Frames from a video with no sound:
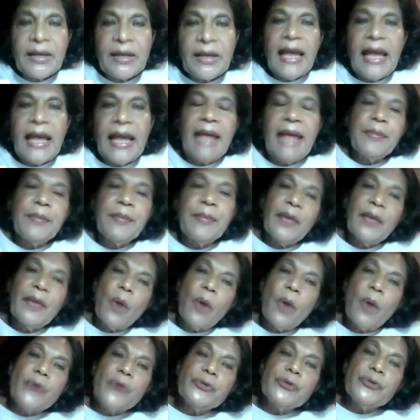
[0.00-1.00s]
And they
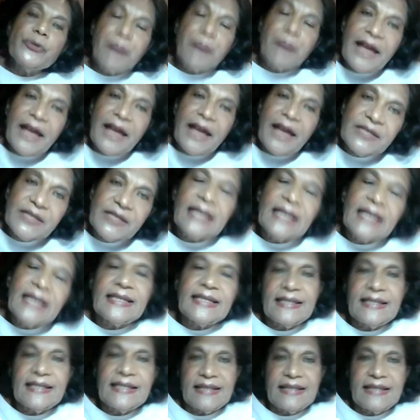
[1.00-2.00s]
want to privatize
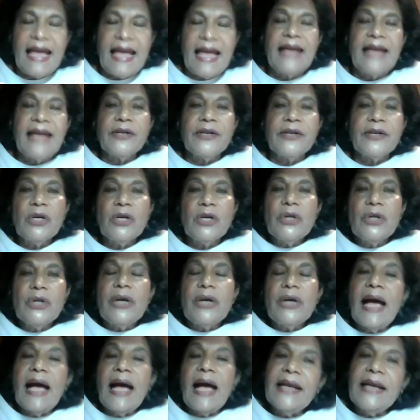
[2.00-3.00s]
this land.
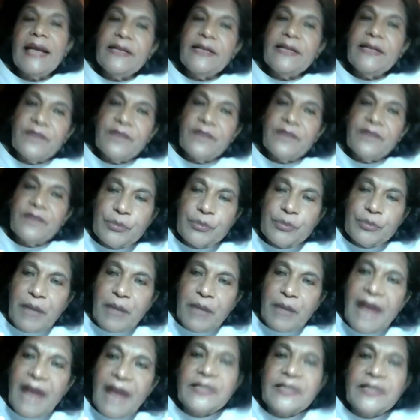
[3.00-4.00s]
And if it is
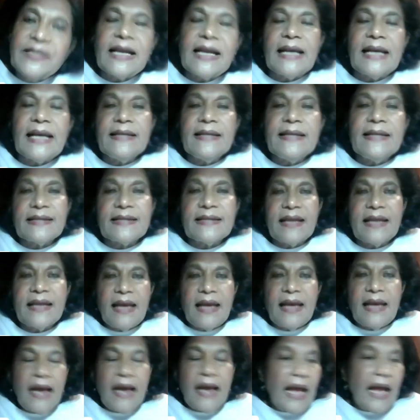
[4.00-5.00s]
privatized,
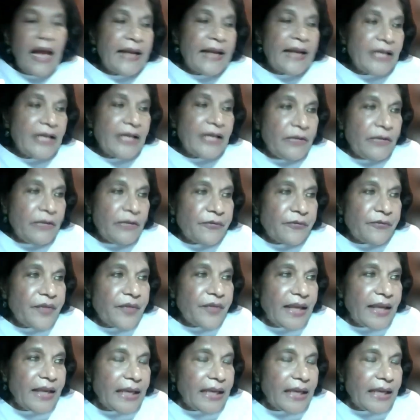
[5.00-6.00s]
and if
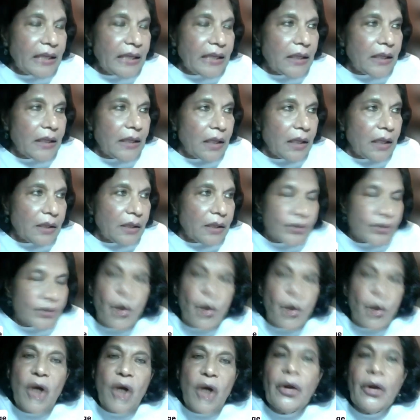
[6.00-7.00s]
the
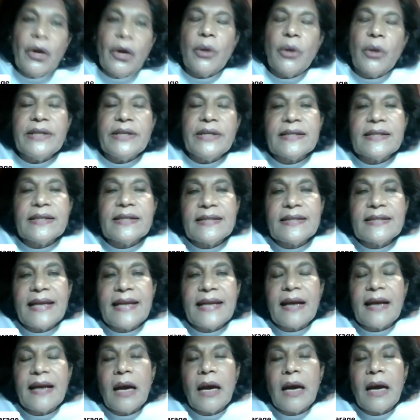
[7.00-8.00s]
smallholders
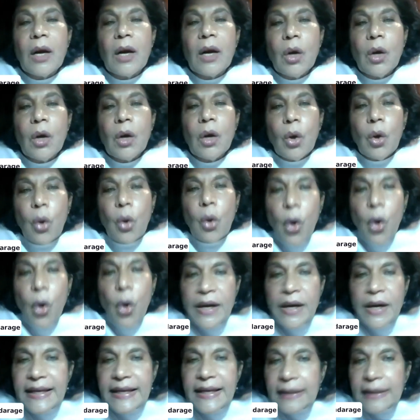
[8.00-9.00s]
that are
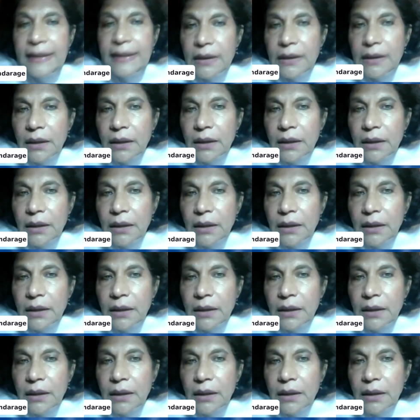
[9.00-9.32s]
holding